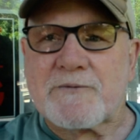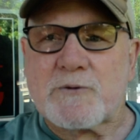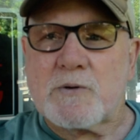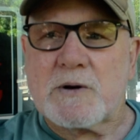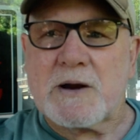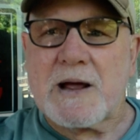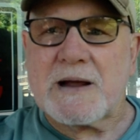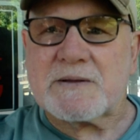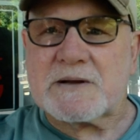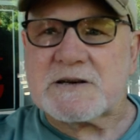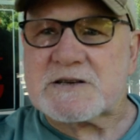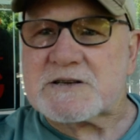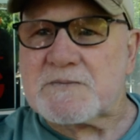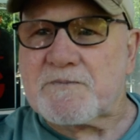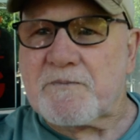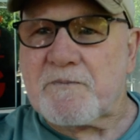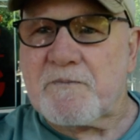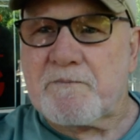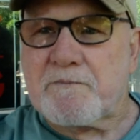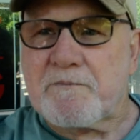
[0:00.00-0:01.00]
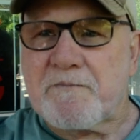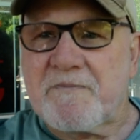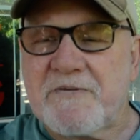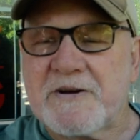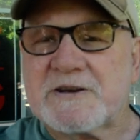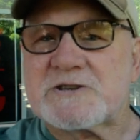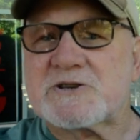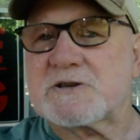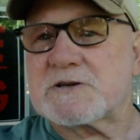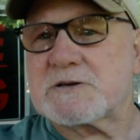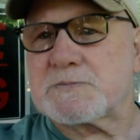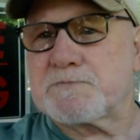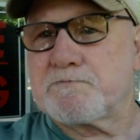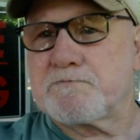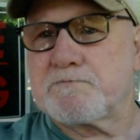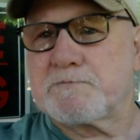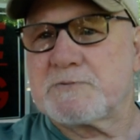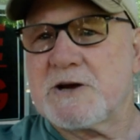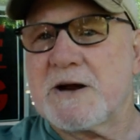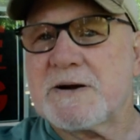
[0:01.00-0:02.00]
to elect this vicious
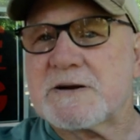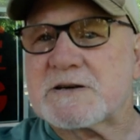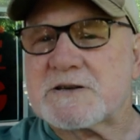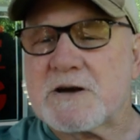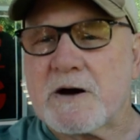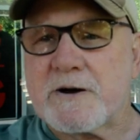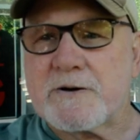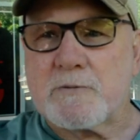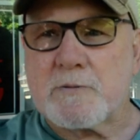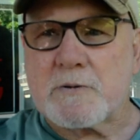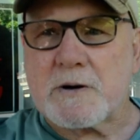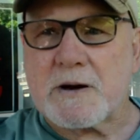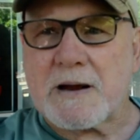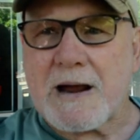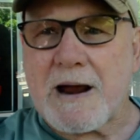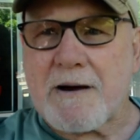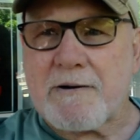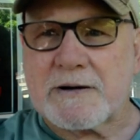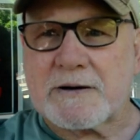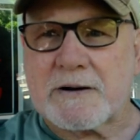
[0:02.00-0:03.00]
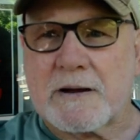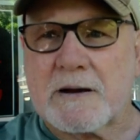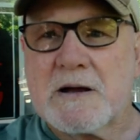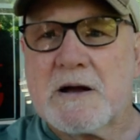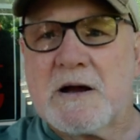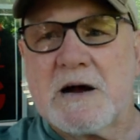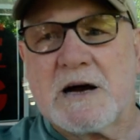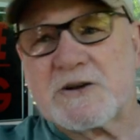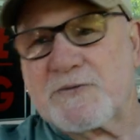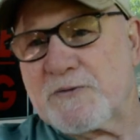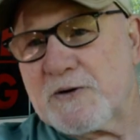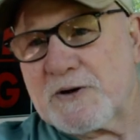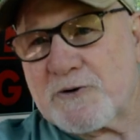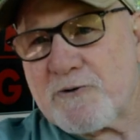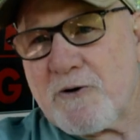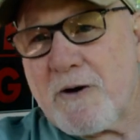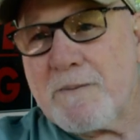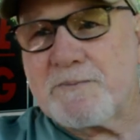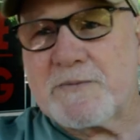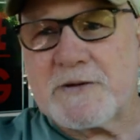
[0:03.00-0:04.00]
genocidal character. As for
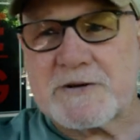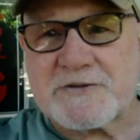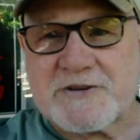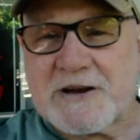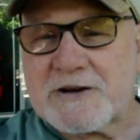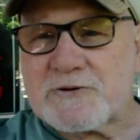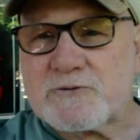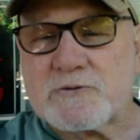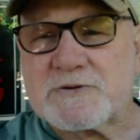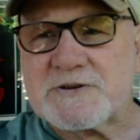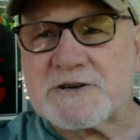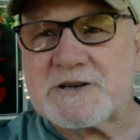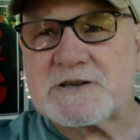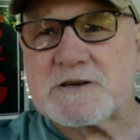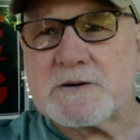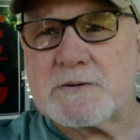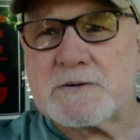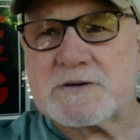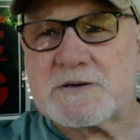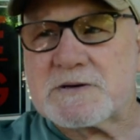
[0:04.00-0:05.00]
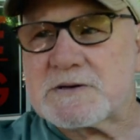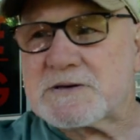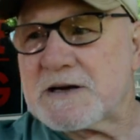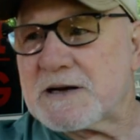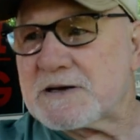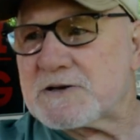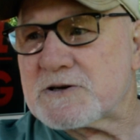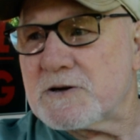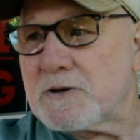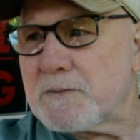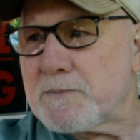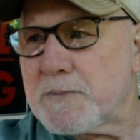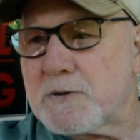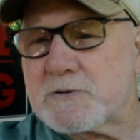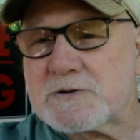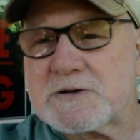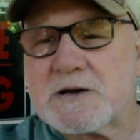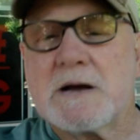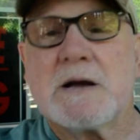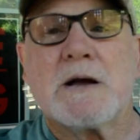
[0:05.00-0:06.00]
Trump, the sexual, sexual
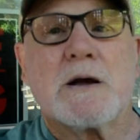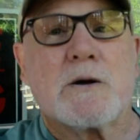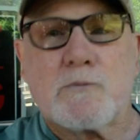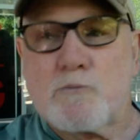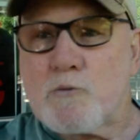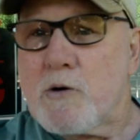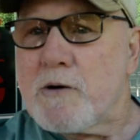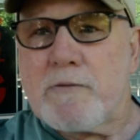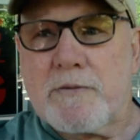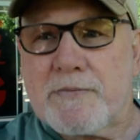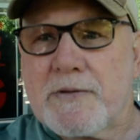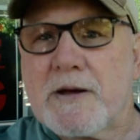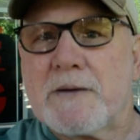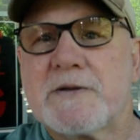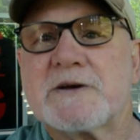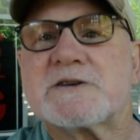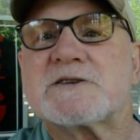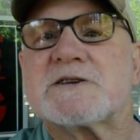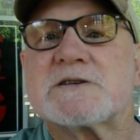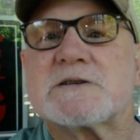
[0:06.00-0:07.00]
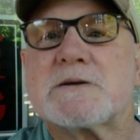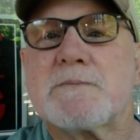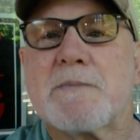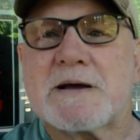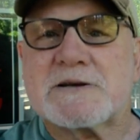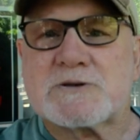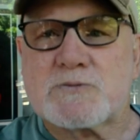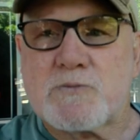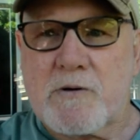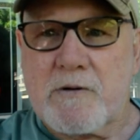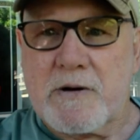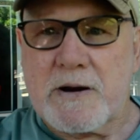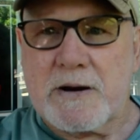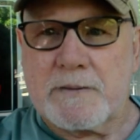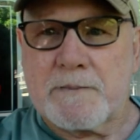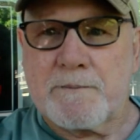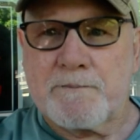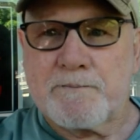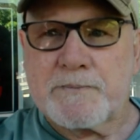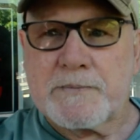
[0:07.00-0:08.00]
abuser, this is the mess we're
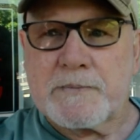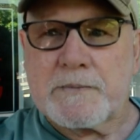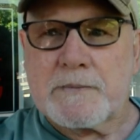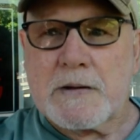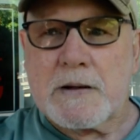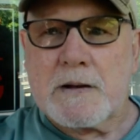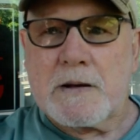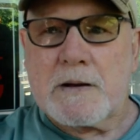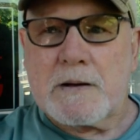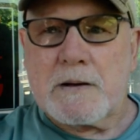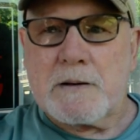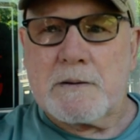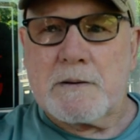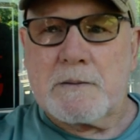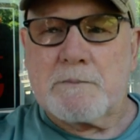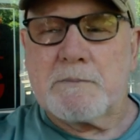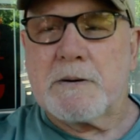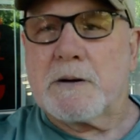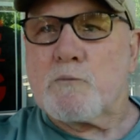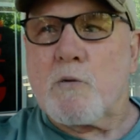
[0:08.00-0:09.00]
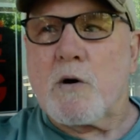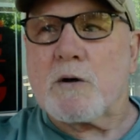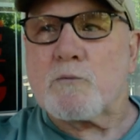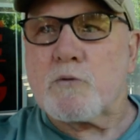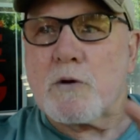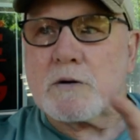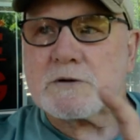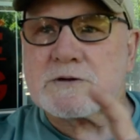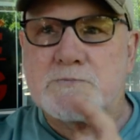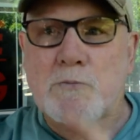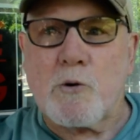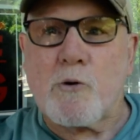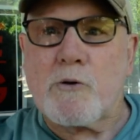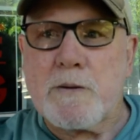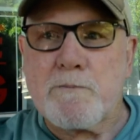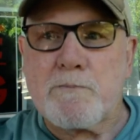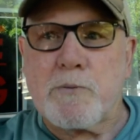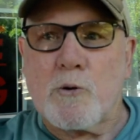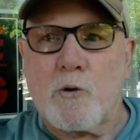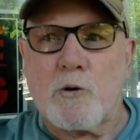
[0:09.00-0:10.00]
in. But what, what's more
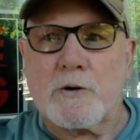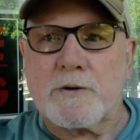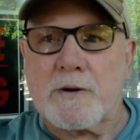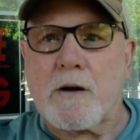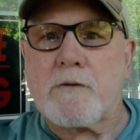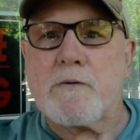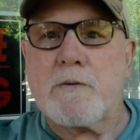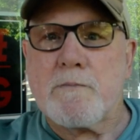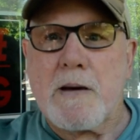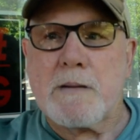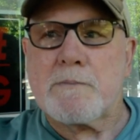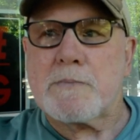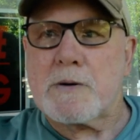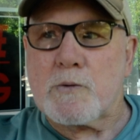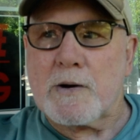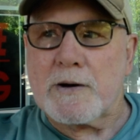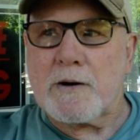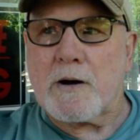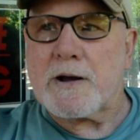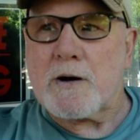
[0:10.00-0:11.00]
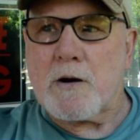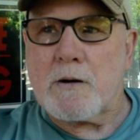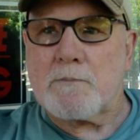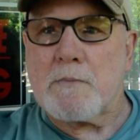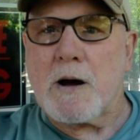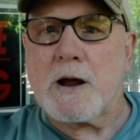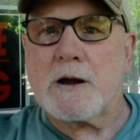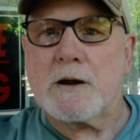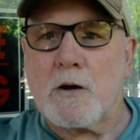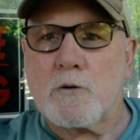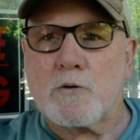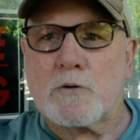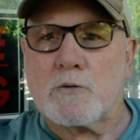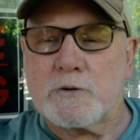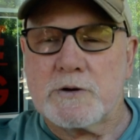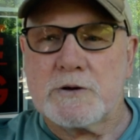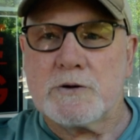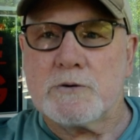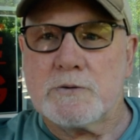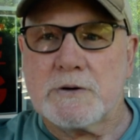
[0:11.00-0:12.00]
important, I remember when I got my
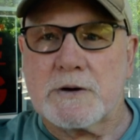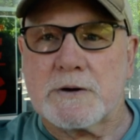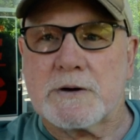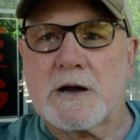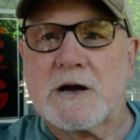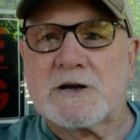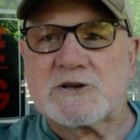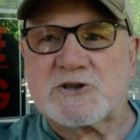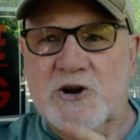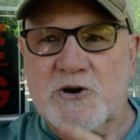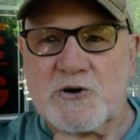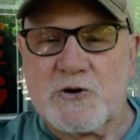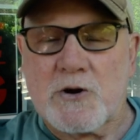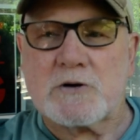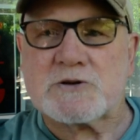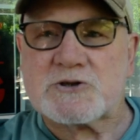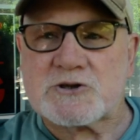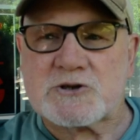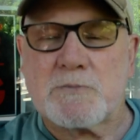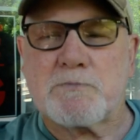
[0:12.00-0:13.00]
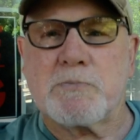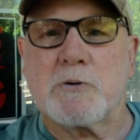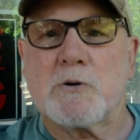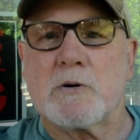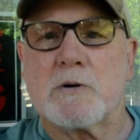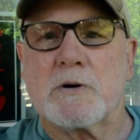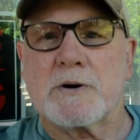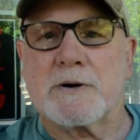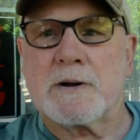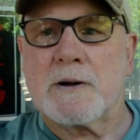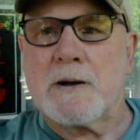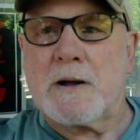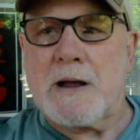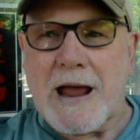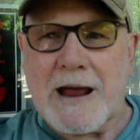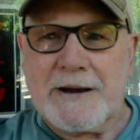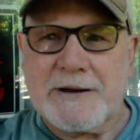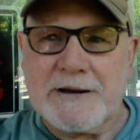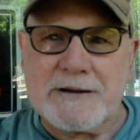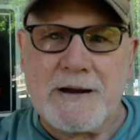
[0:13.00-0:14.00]
local union to not support
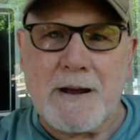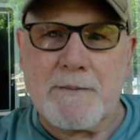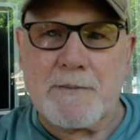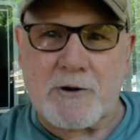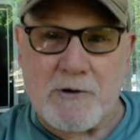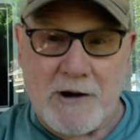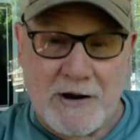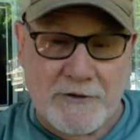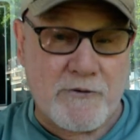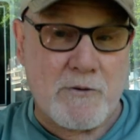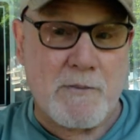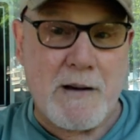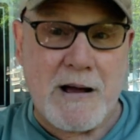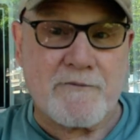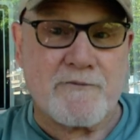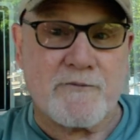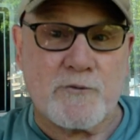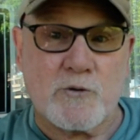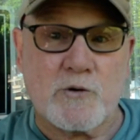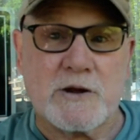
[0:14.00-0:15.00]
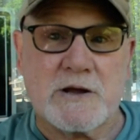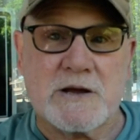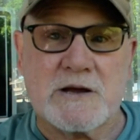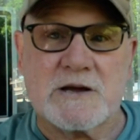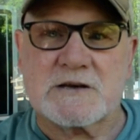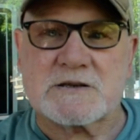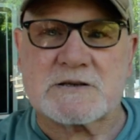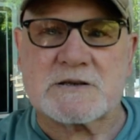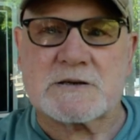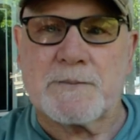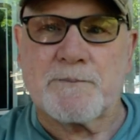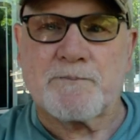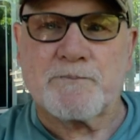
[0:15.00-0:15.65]
any Democrats for about four years.